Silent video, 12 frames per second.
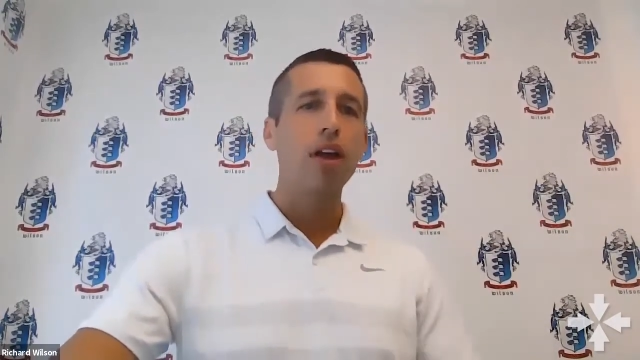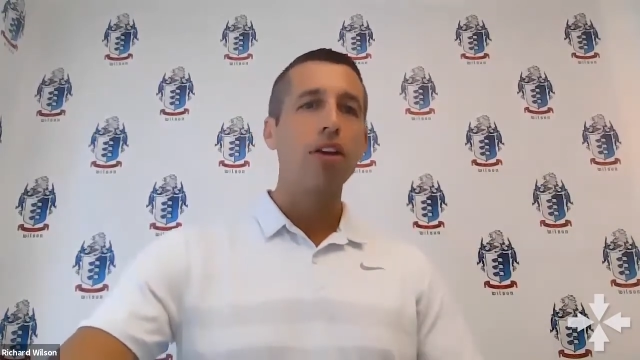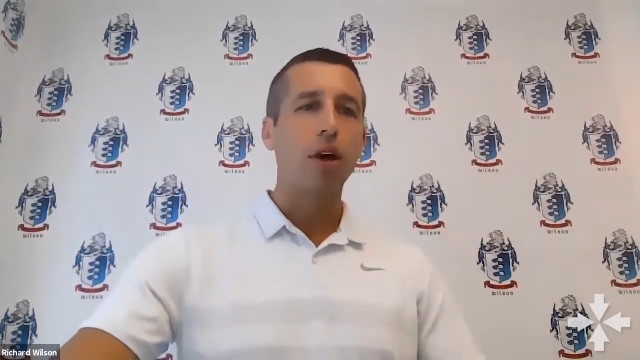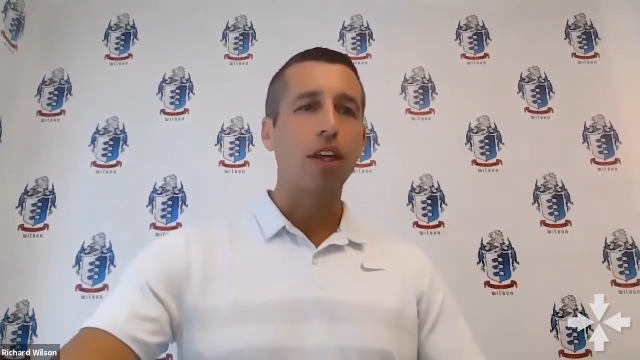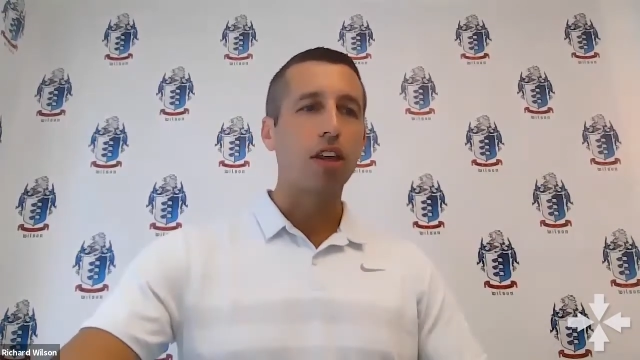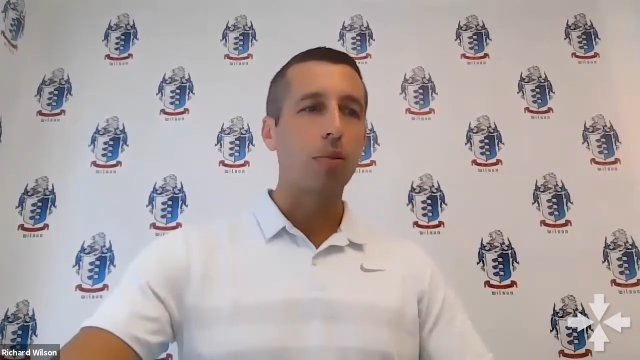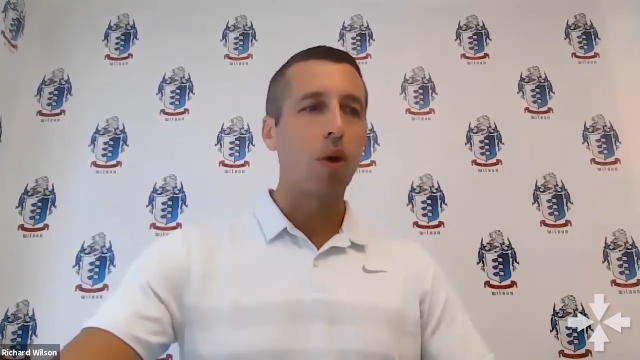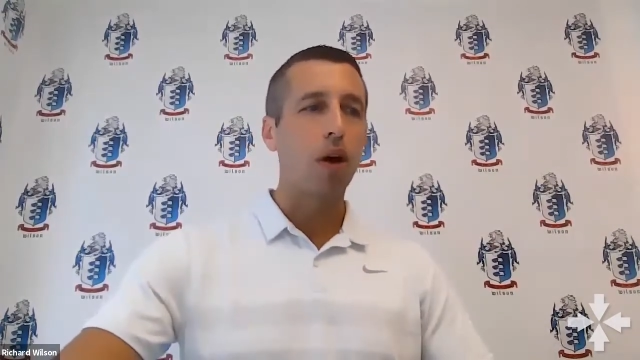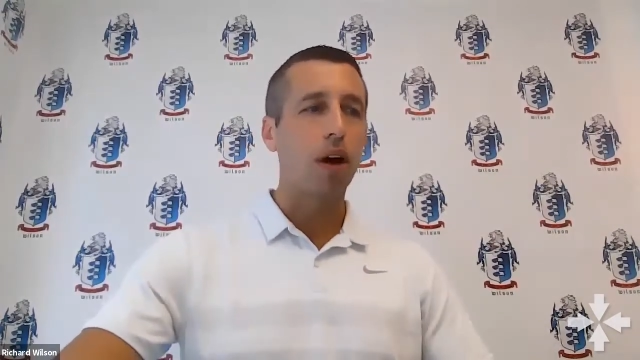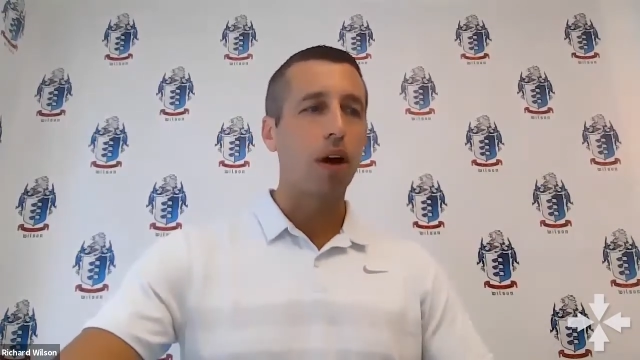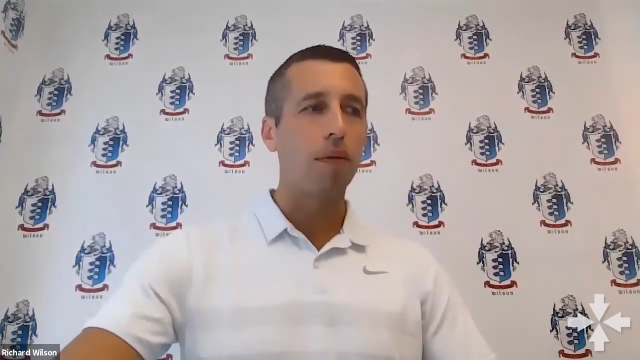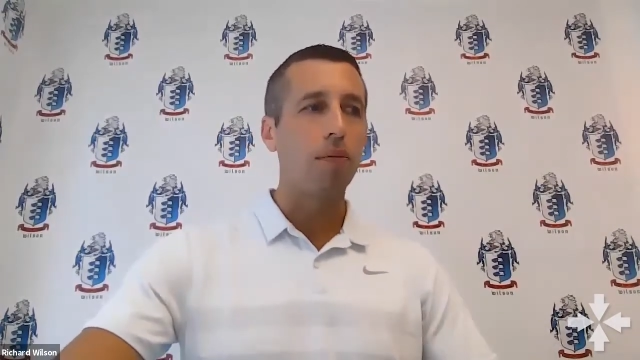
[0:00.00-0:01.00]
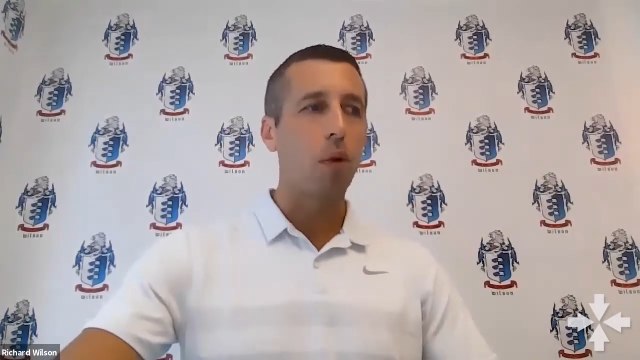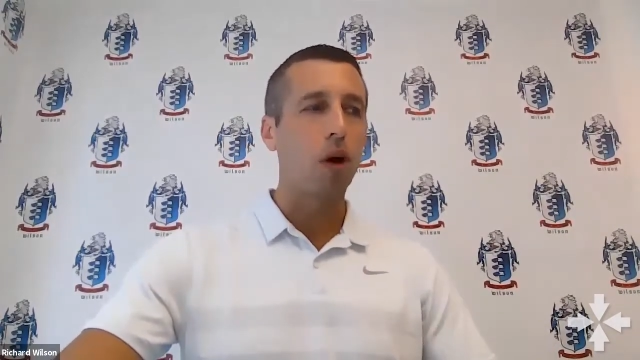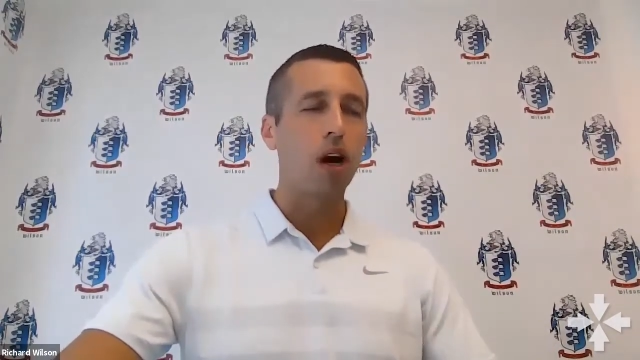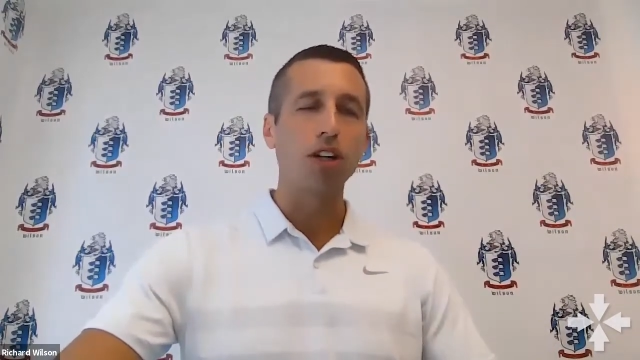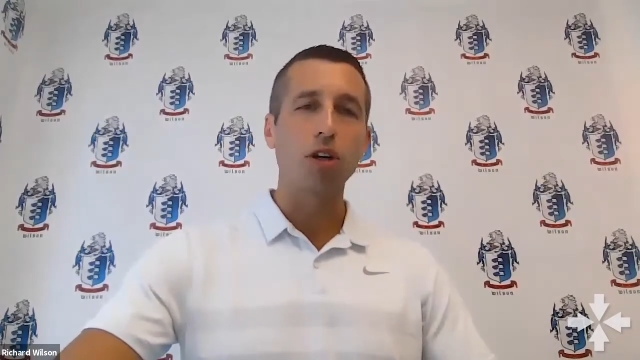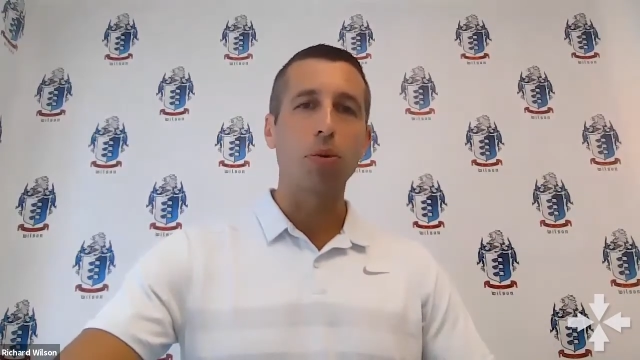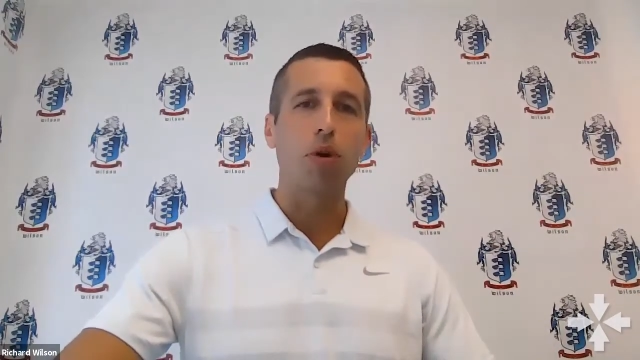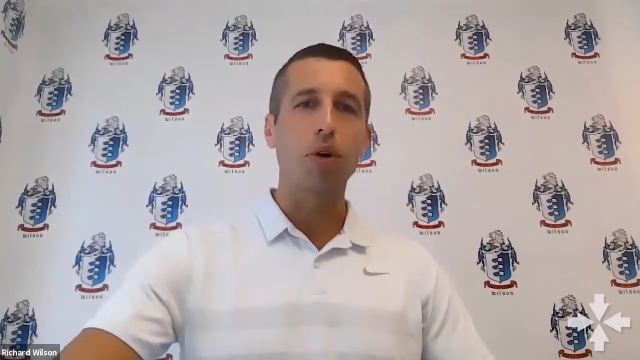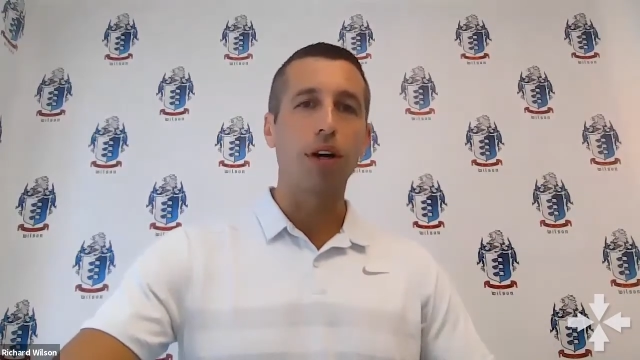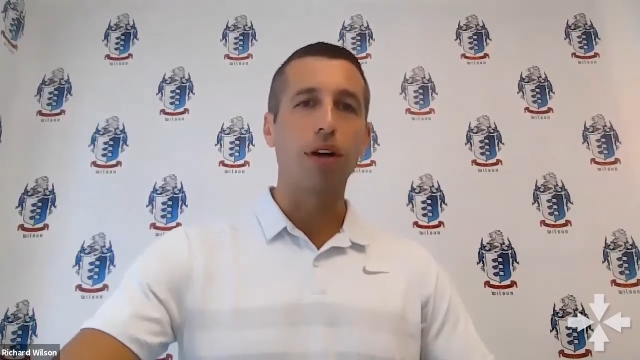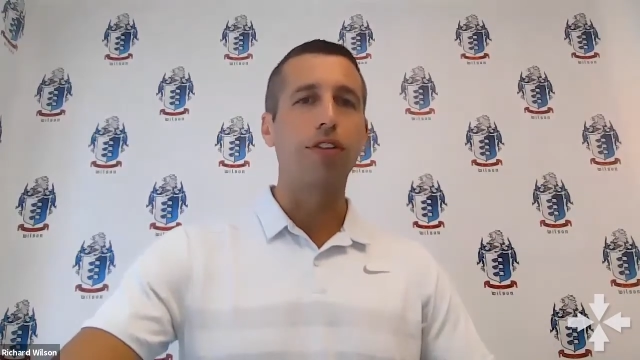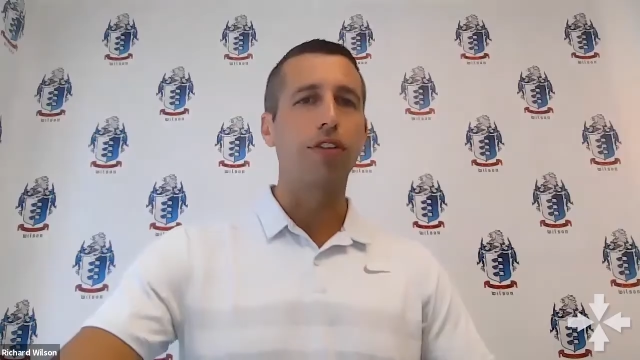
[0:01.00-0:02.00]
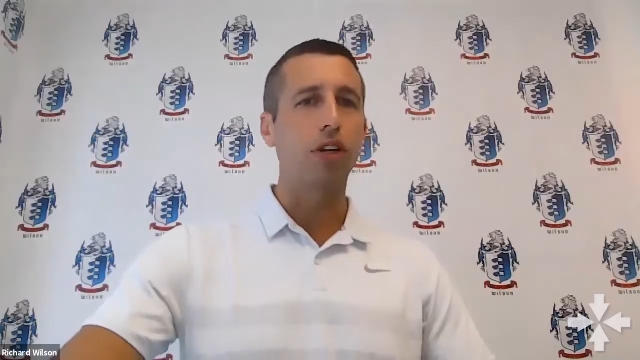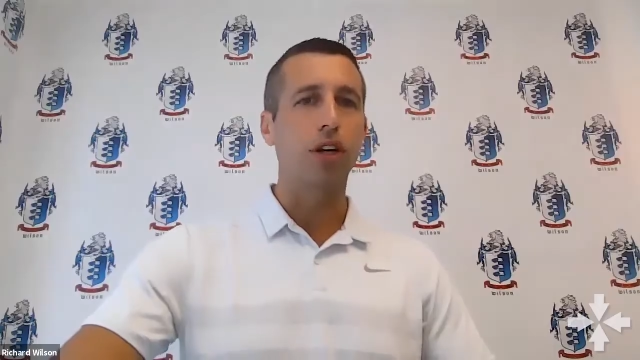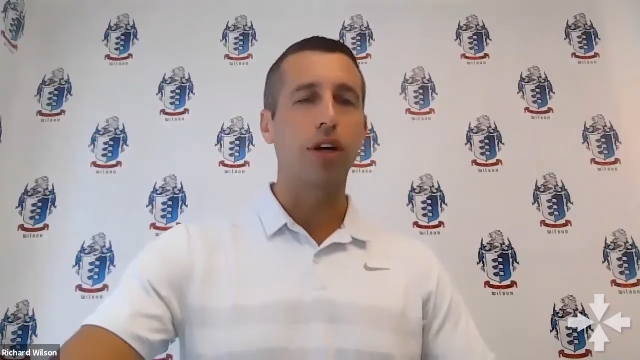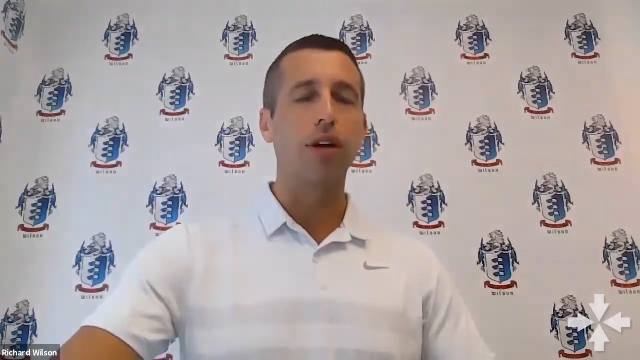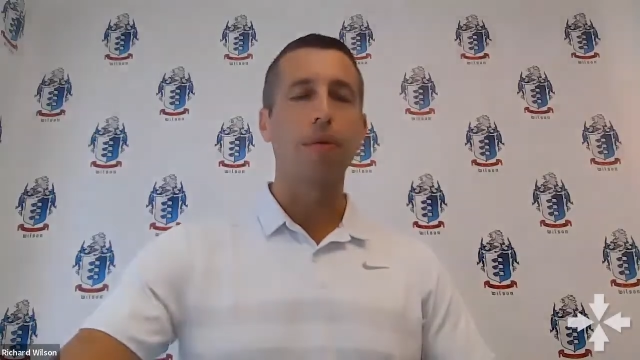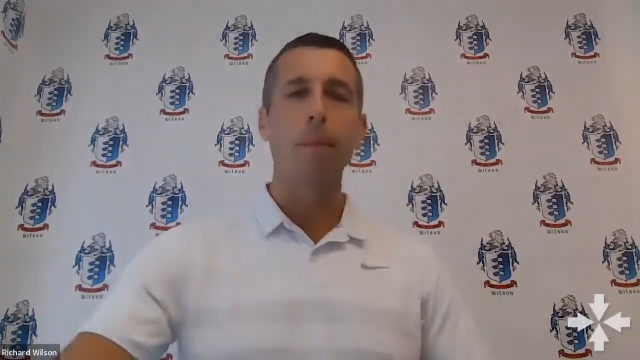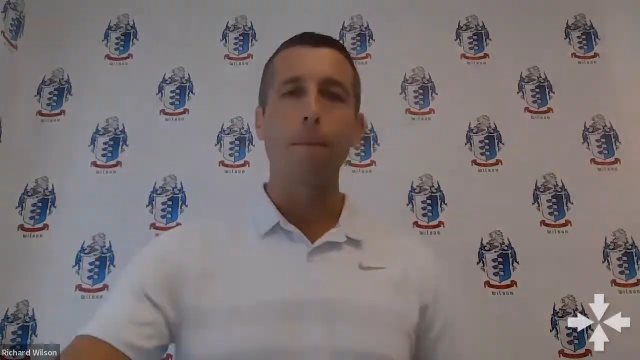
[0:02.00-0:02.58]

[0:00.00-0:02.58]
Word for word: So I think they're more entrepreneurial for sure.